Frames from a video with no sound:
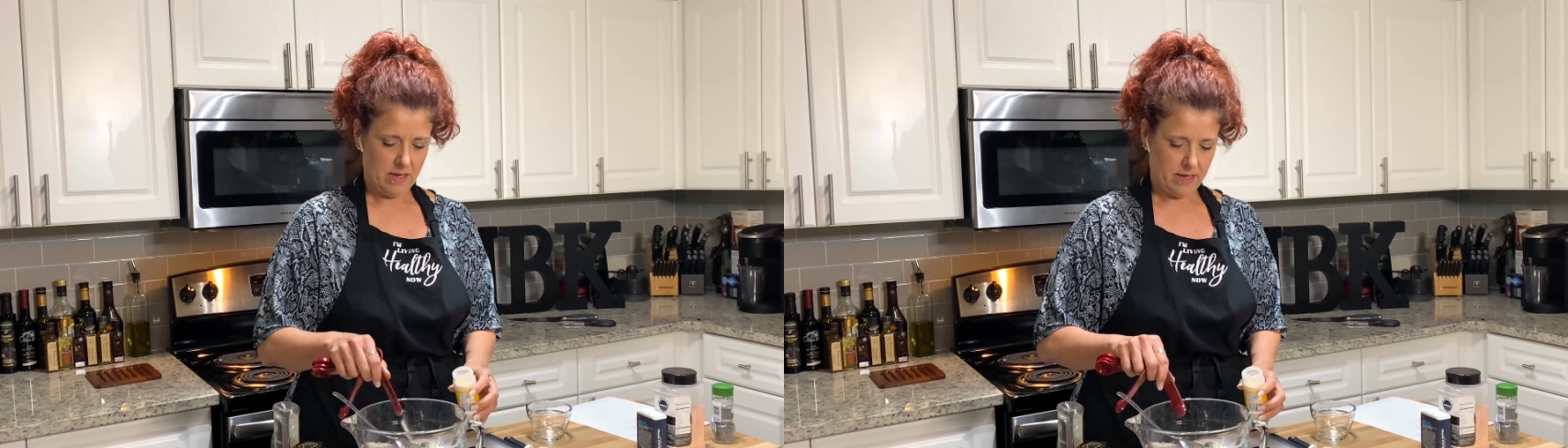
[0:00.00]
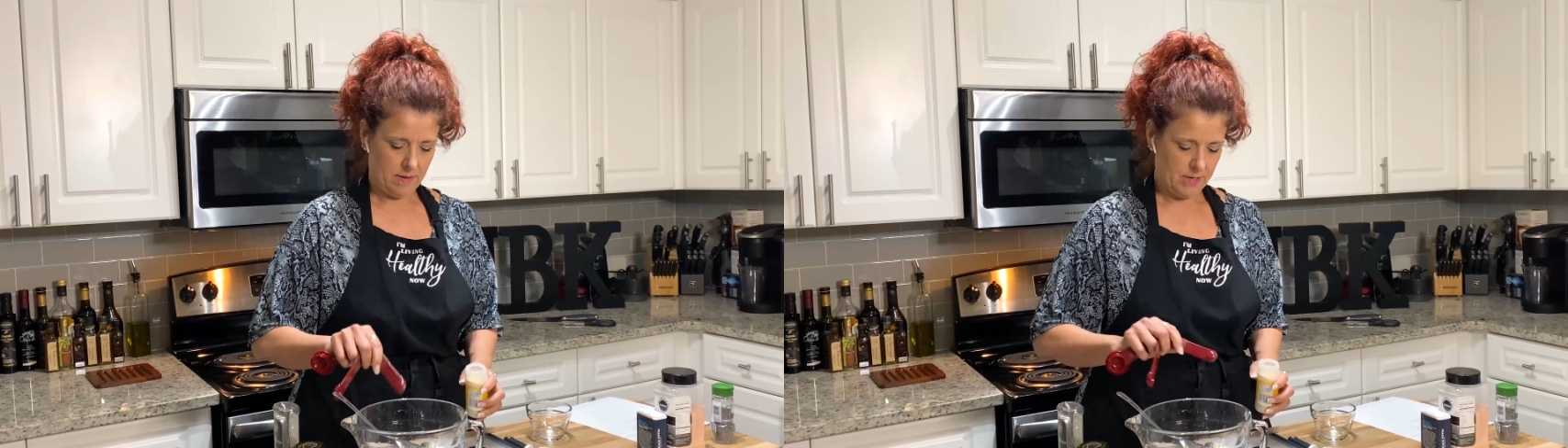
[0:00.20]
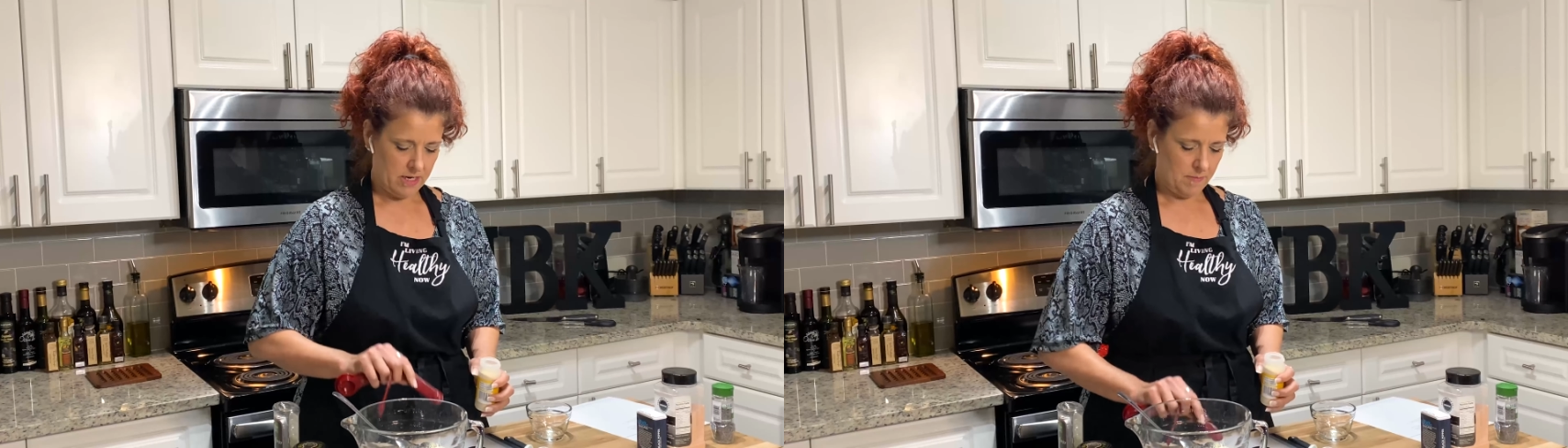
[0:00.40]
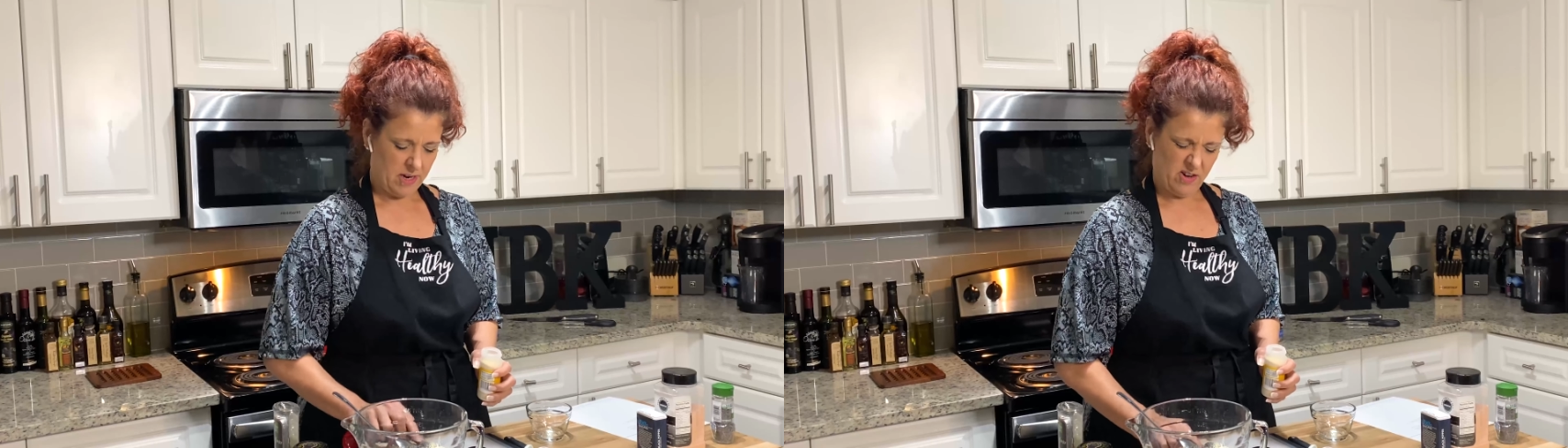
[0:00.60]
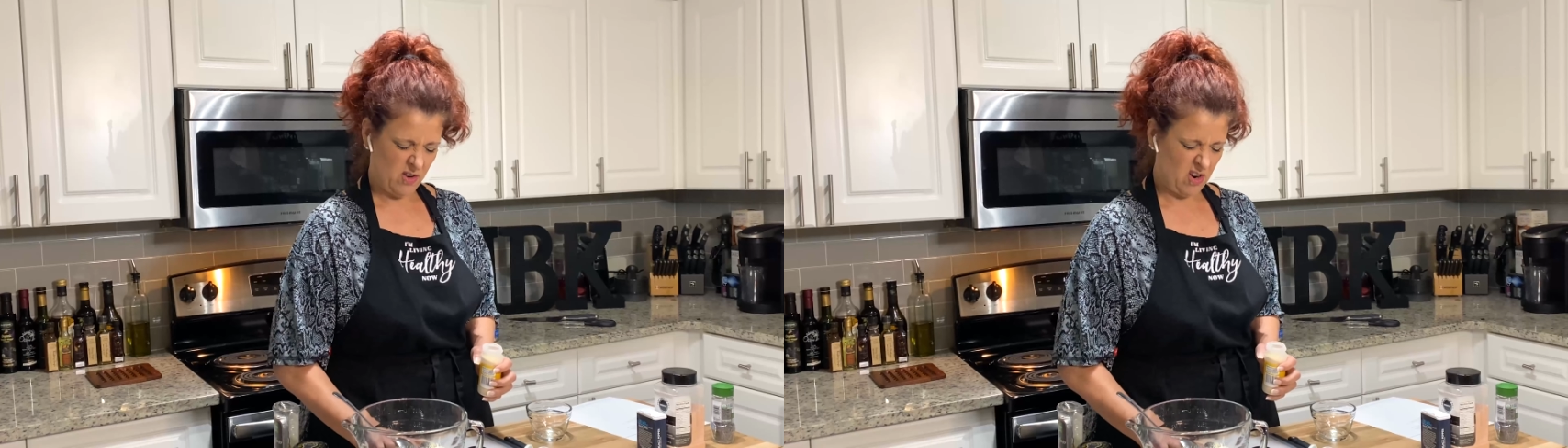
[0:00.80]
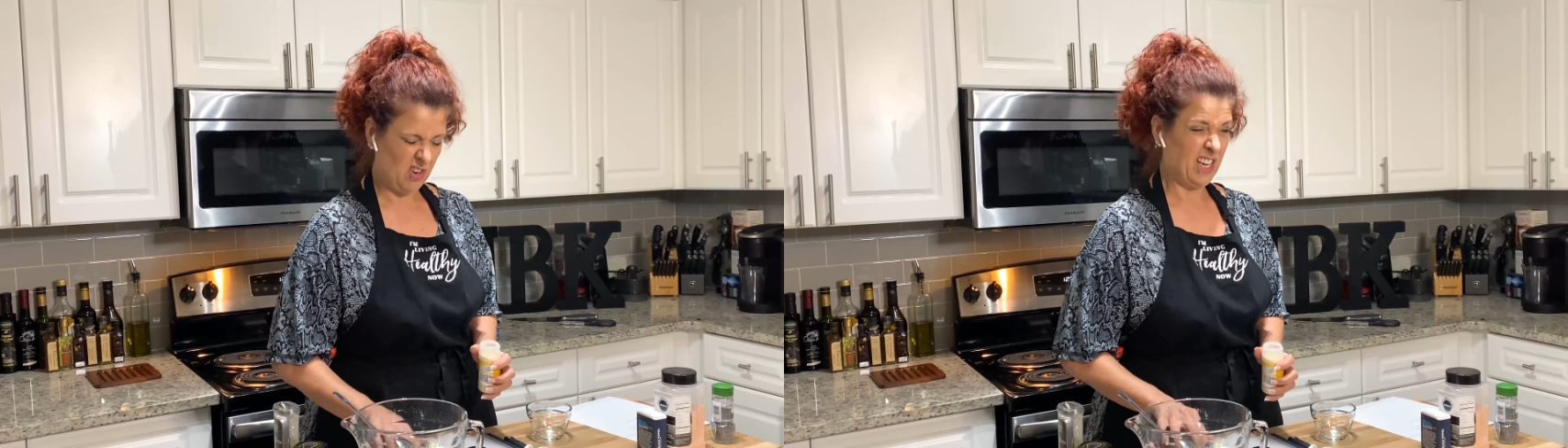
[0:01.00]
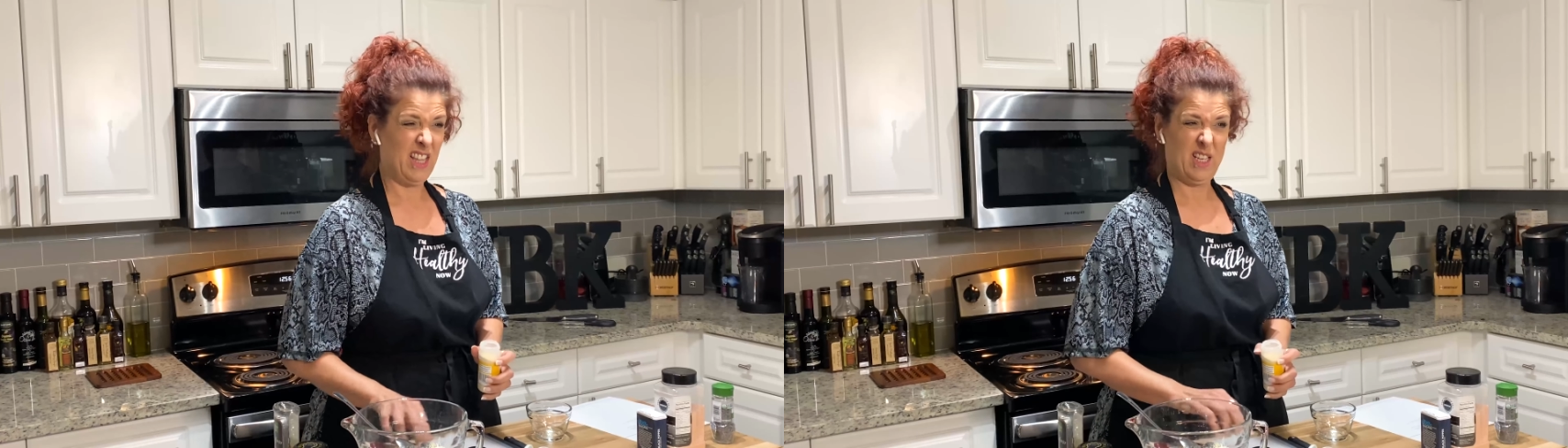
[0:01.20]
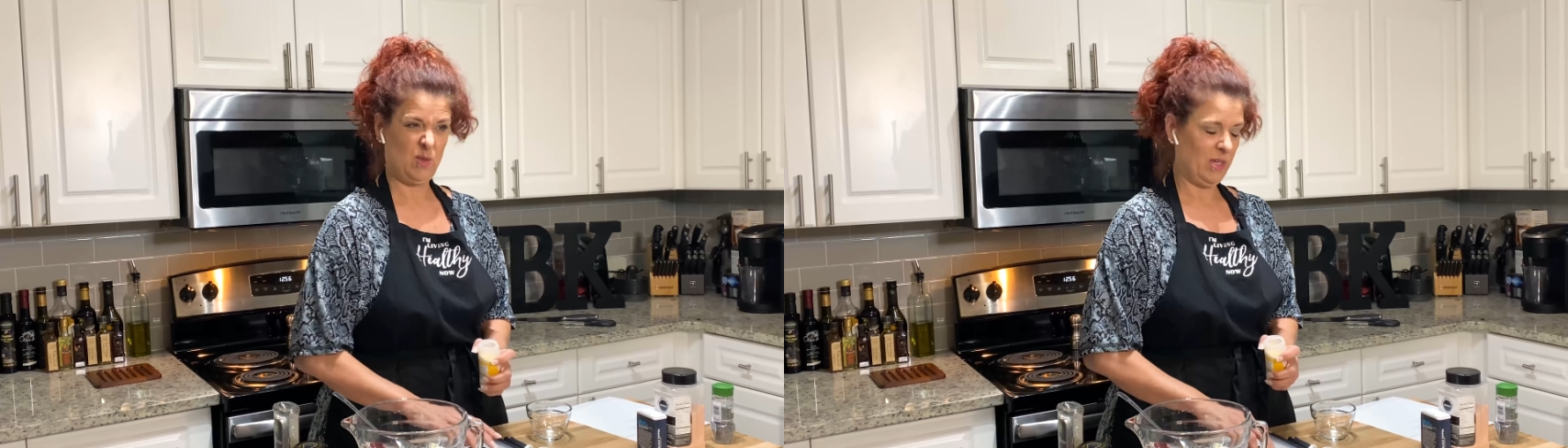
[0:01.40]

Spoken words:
Onion powder, no garlic in this